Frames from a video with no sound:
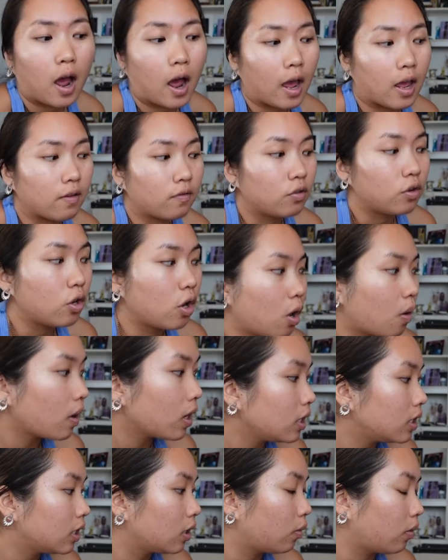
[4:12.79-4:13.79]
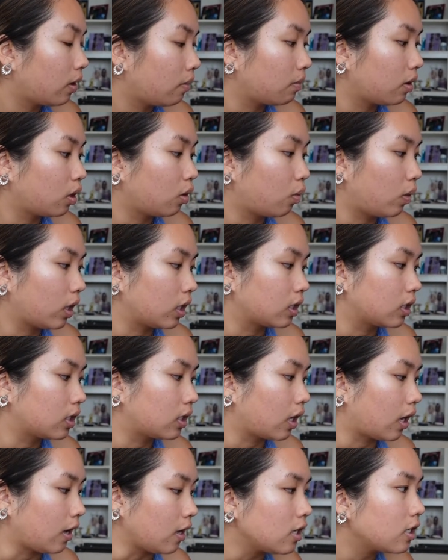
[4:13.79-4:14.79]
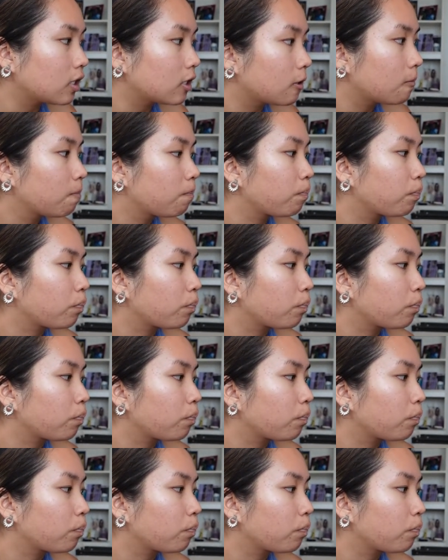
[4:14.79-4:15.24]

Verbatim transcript: I have no idea what I'm gonna wear tonight.